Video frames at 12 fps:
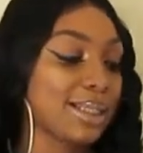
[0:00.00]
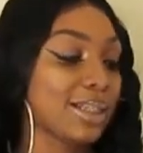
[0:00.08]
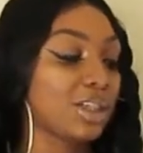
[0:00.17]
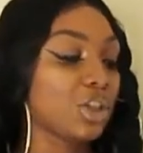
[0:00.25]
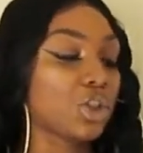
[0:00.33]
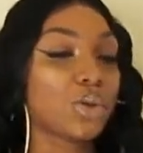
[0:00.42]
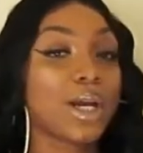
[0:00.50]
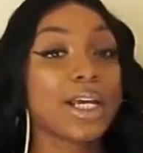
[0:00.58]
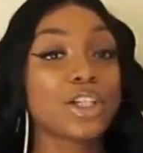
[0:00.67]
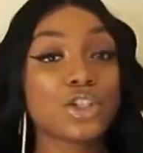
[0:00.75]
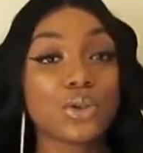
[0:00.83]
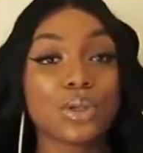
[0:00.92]
Such as
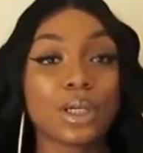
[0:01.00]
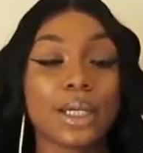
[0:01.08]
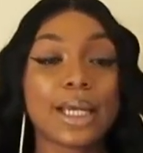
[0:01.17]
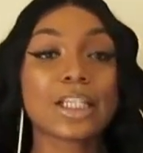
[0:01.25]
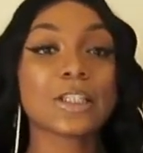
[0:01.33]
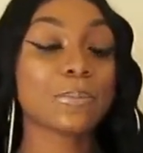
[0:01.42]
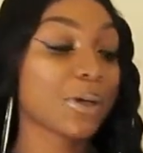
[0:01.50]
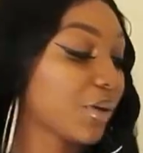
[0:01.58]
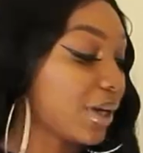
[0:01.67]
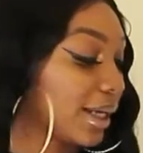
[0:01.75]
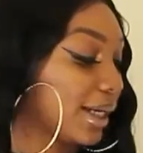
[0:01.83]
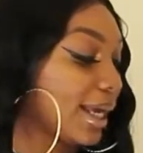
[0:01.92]
TransUnion,
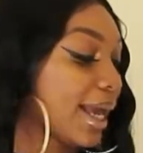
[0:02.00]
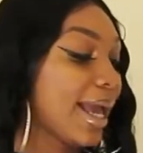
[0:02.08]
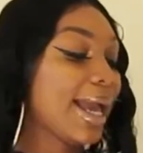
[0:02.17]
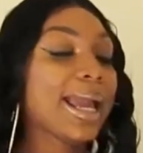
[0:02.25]
Experian,